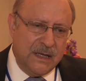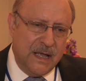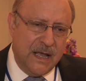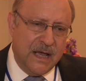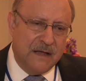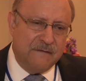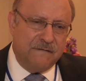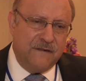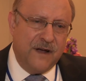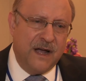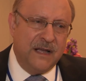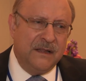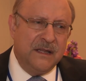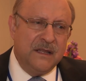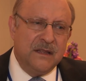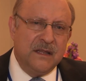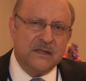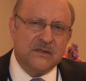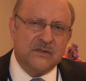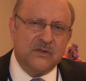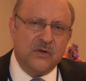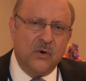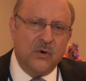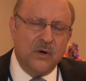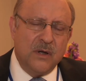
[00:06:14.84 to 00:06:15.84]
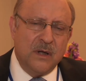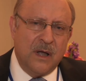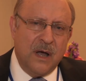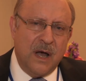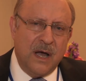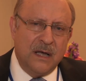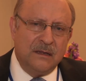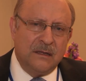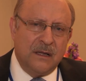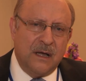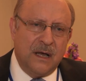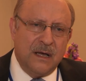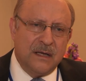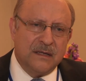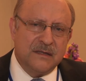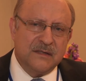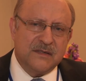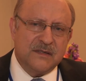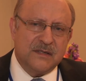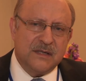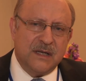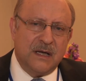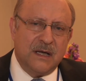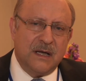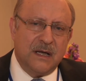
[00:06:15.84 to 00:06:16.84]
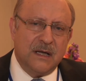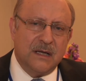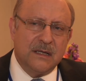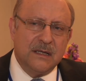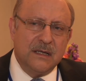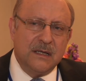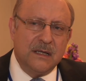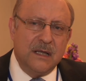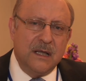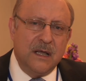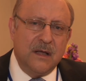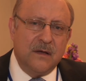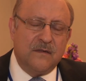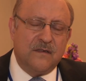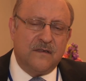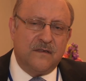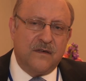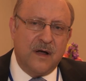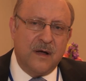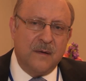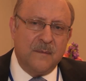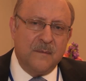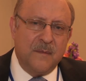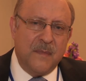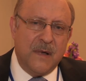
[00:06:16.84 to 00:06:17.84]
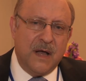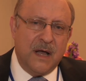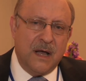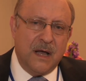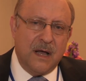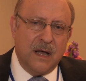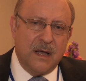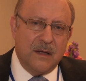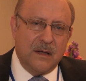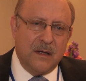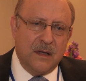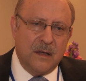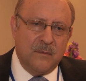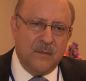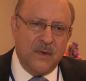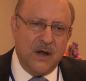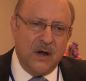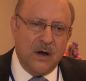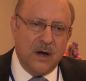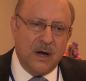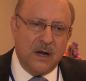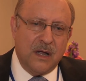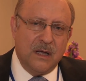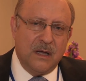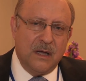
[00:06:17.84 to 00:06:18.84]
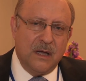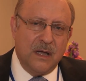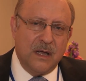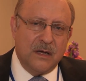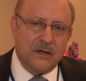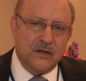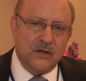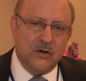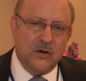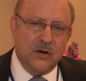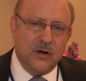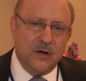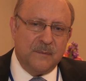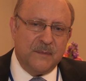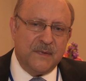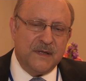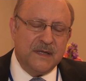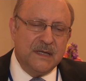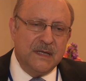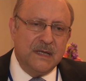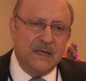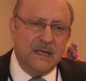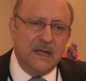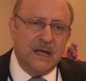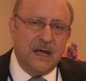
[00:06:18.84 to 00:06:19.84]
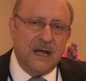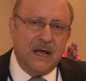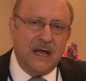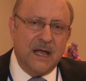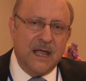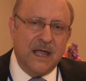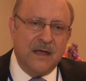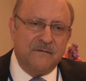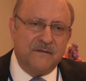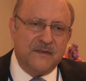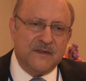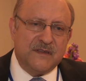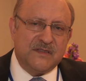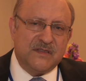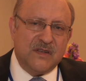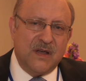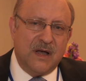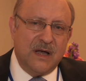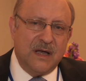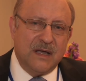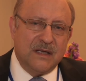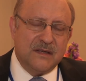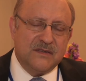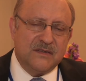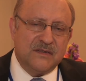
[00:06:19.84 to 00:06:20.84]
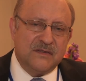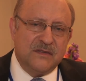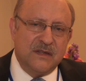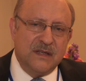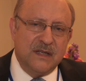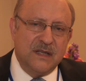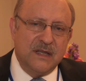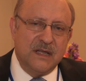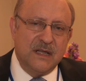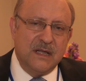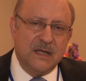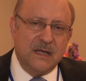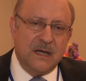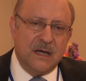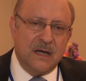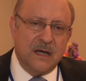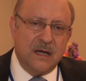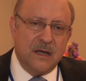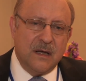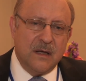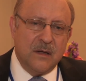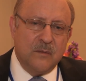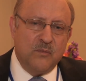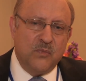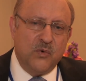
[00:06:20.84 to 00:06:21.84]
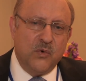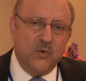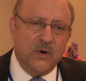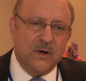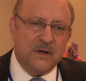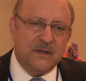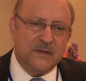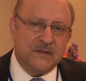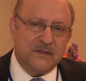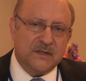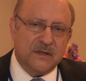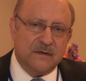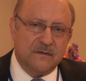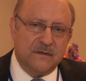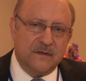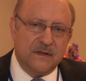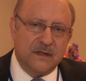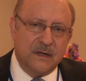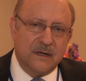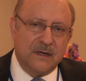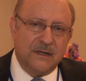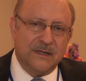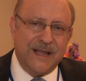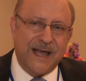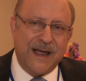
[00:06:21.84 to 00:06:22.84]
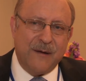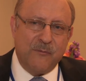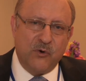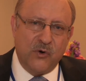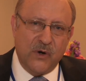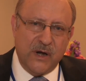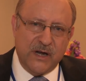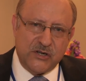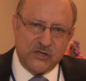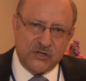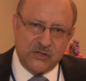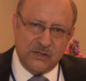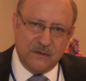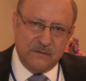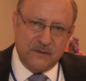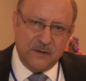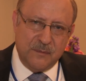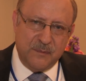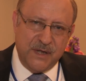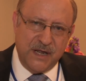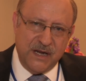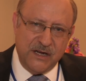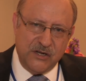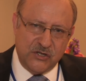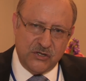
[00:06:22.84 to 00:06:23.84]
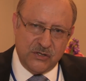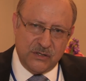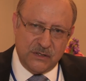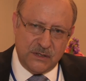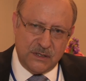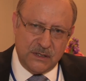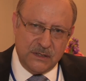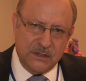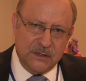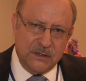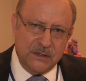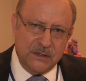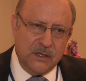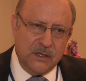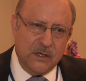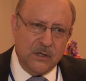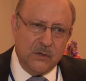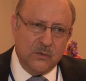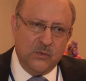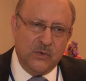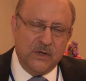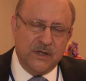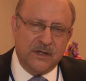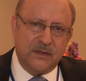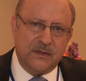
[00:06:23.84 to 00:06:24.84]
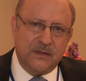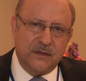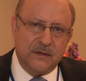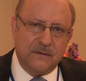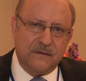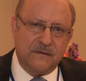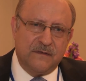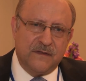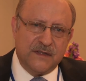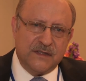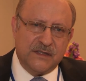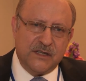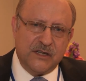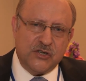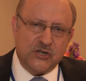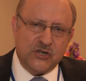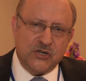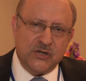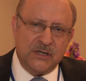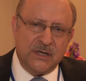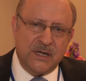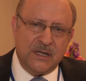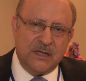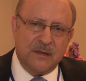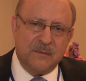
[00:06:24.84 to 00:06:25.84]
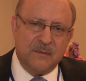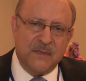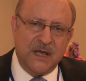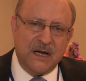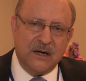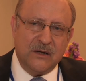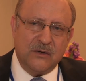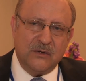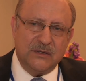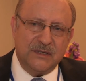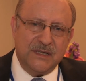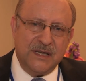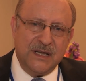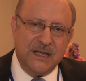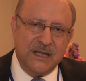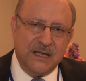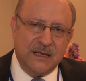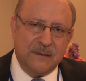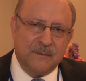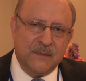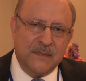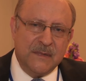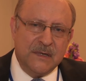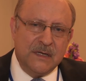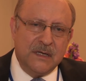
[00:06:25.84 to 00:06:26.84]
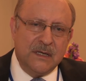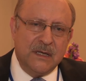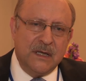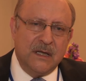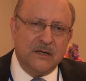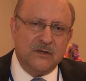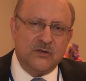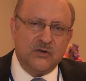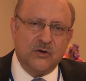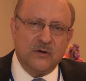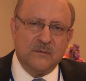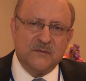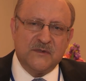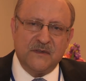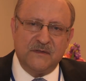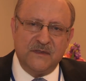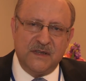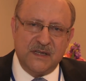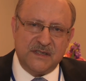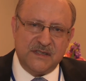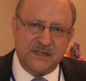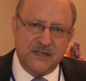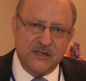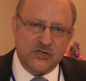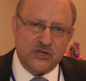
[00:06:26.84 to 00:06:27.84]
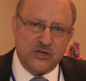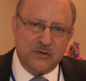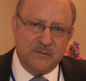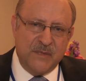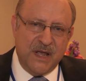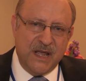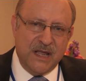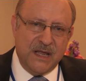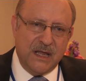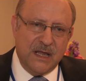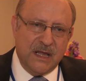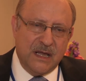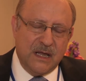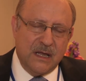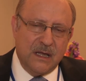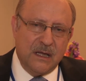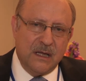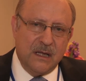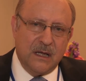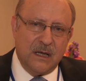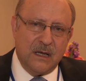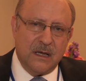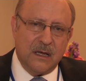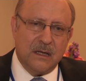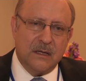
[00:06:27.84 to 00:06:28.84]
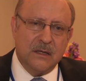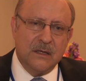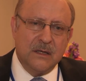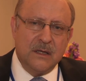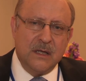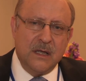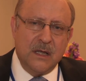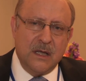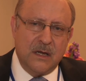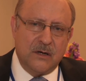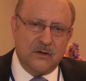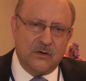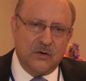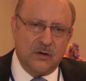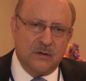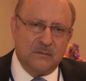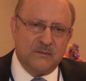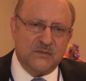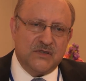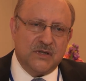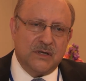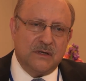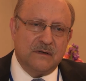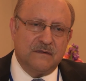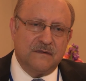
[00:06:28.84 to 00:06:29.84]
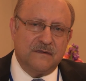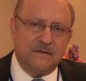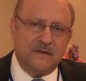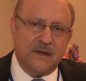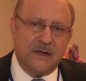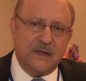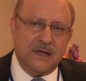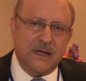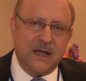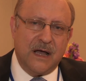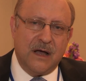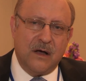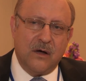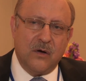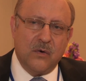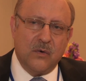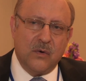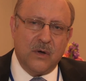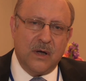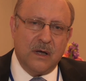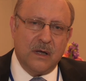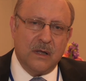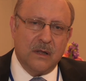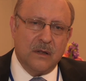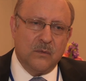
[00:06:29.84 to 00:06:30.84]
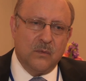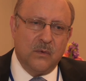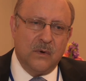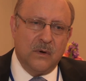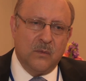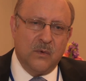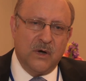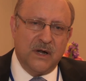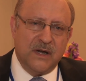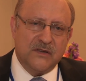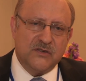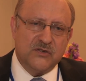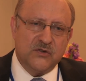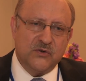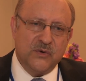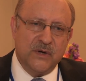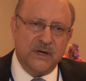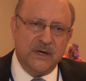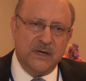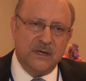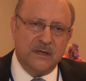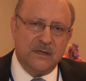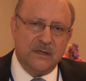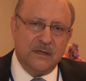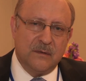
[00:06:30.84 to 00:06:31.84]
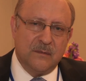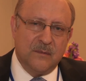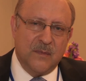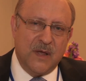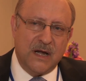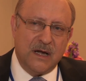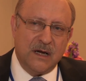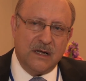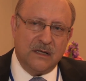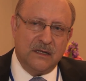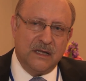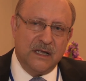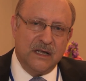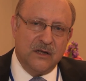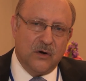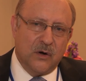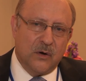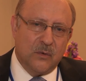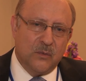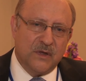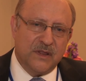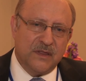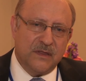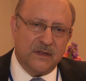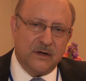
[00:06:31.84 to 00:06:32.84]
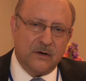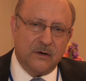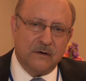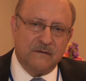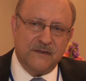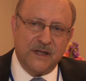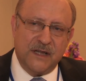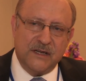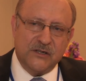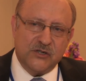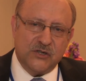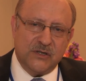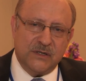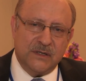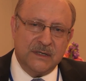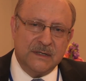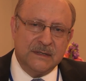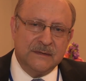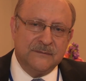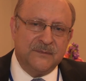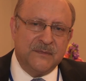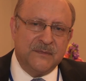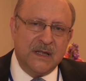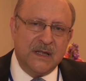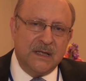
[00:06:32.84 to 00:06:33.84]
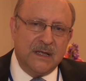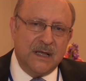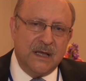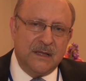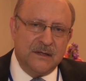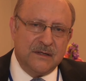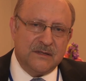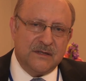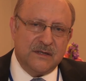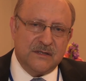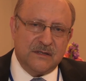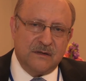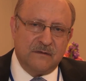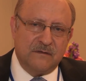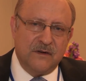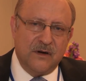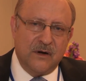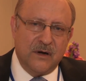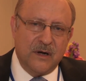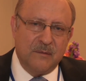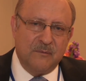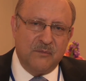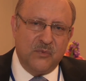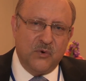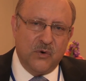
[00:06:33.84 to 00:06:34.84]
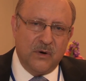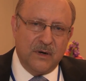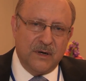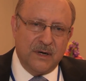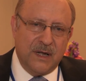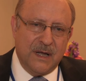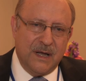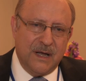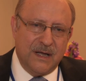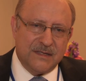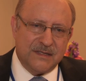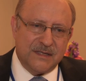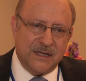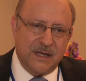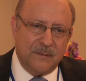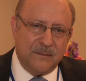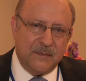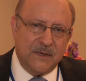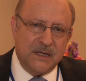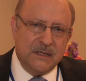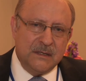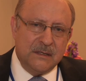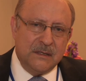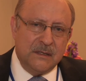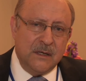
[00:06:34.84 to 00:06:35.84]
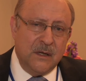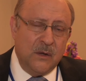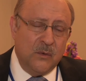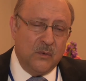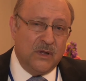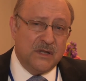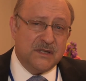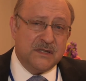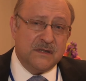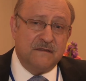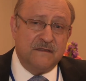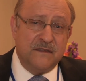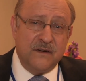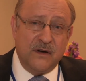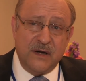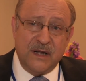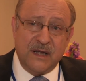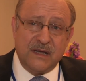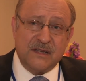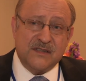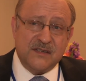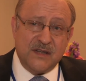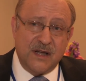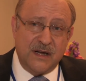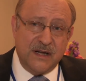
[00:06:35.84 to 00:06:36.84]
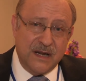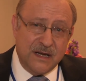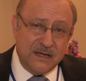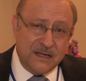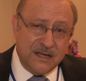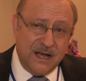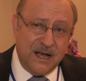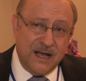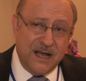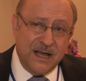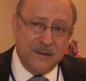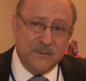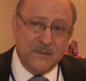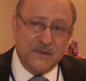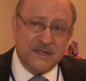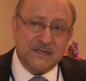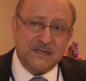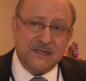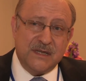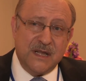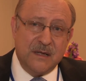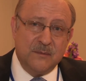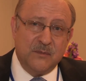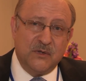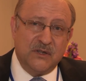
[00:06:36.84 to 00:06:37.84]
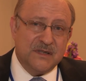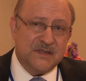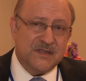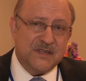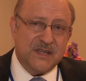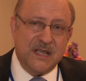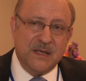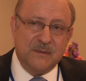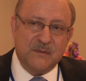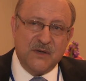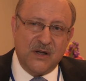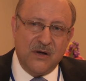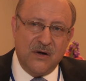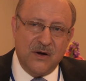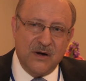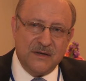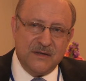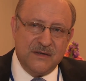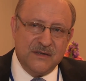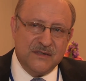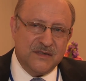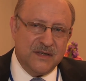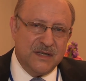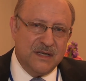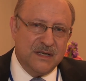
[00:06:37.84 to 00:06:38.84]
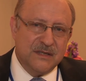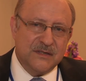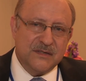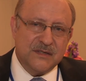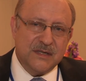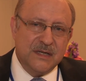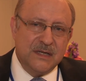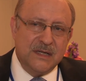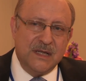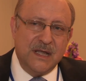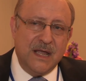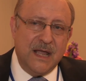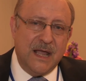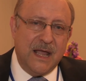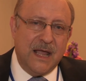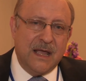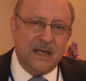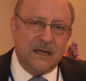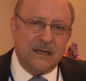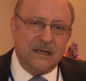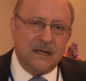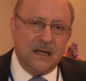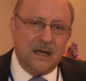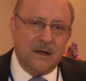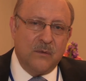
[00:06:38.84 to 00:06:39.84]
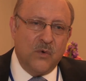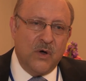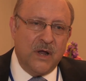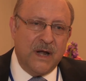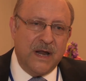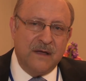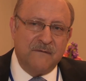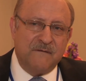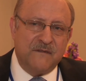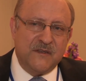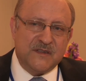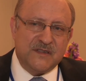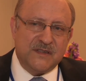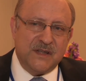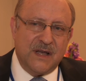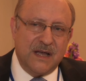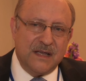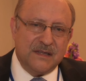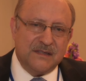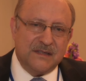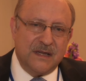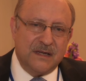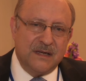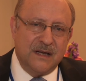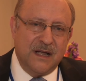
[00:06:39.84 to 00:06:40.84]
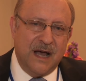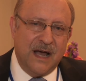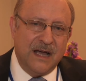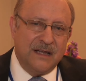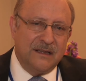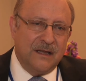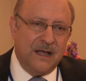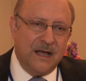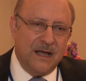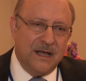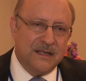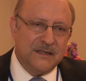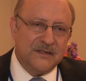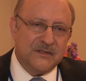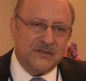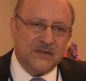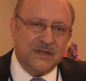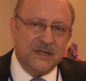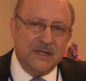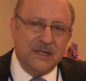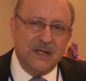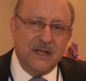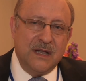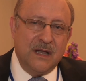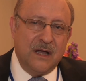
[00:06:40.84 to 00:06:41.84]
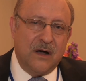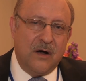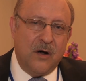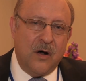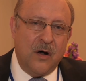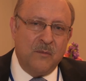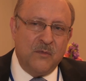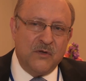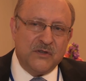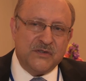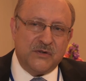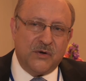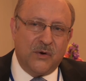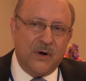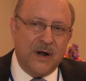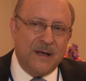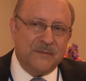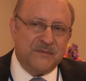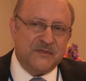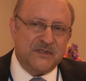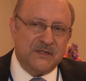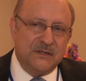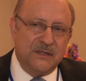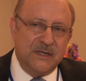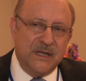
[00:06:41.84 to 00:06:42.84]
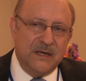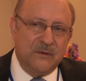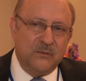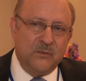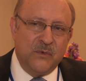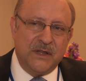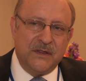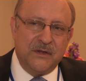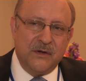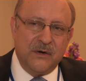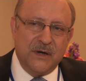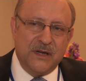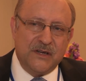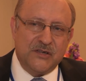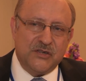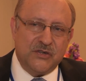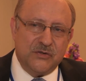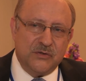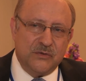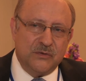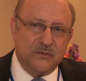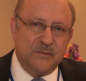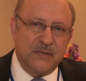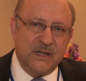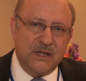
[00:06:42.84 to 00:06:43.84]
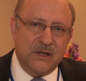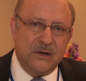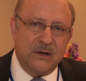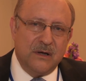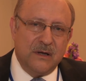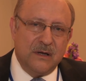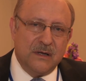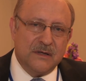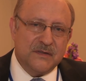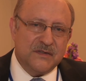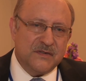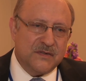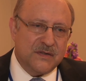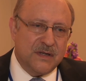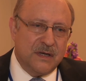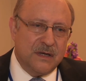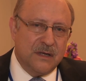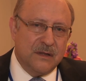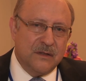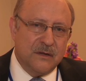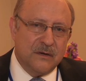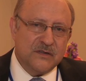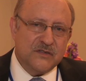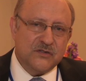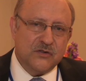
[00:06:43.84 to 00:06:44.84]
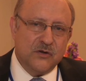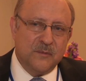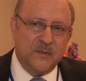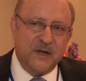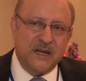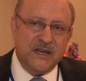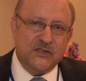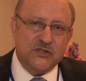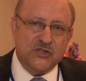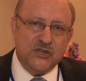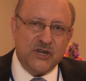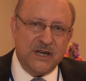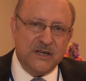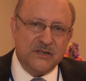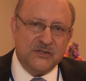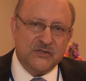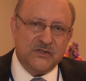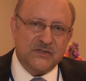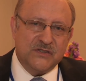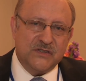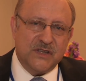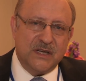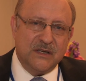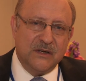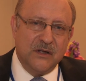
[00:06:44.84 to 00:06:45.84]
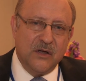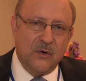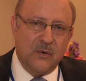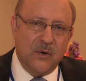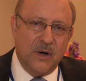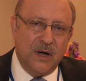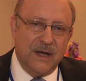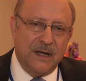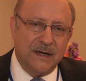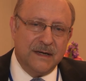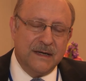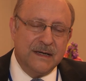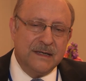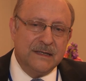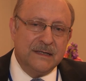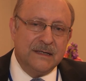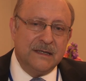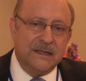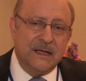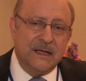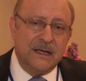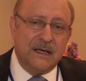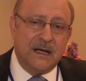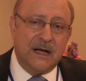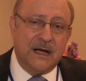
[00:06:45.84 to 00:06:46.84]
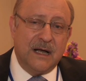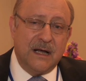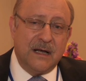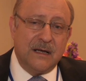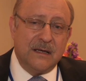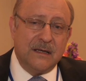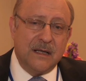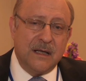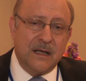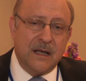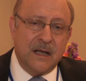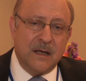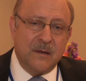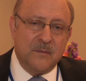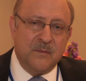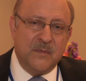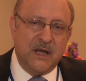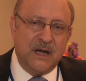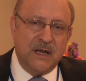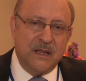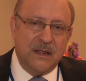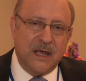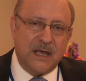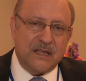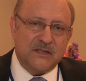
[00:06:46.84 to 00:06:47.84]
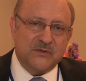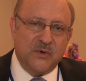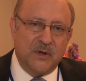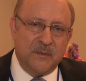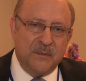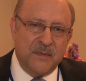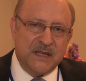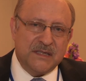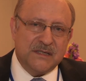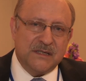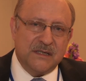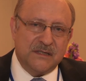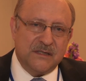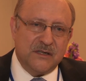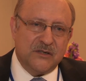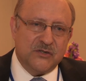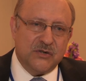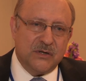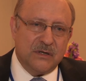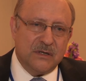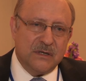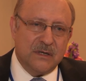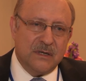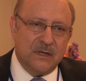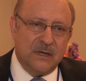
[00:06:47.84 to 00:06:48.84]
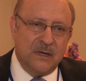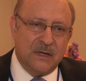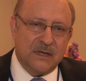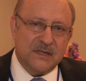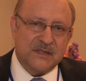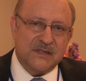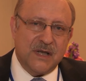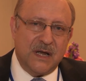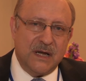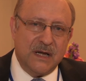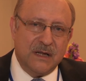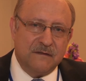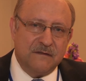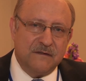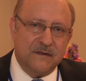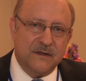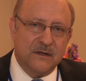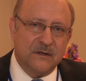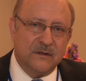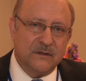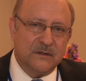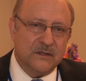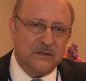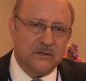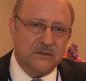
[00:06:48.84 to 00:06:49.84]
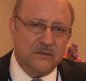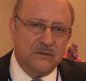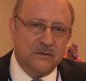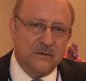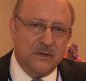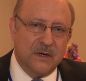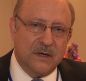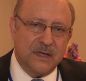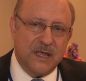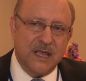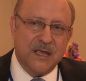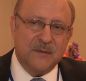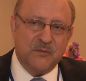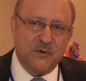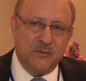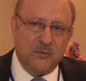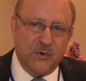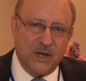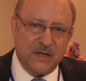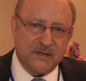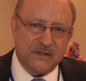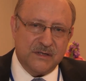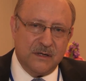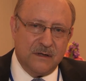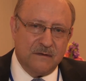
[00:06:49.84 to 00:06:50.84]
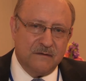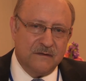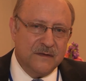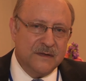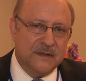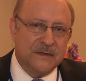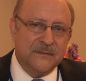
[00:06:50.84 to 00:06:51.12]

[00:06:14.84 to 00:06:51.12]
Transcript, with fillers: And finally, these guidelines uh, from uh, America and Europe uh, emphasize the uh, importance of the collaboration of the patient with the physician and the medical team in terms of decision making, uh, in terms of how one is treated medically or with intervention. And this is a very important concept. Well, it's a very exciting time in stable ischemic heart disease, and I want to emphasize that guidelines uh, almost are obsolete when they're issued because uh, there's so many changes that go on, uh, uh but that's what makes it such a, an exciting field to uh, keep abreast of.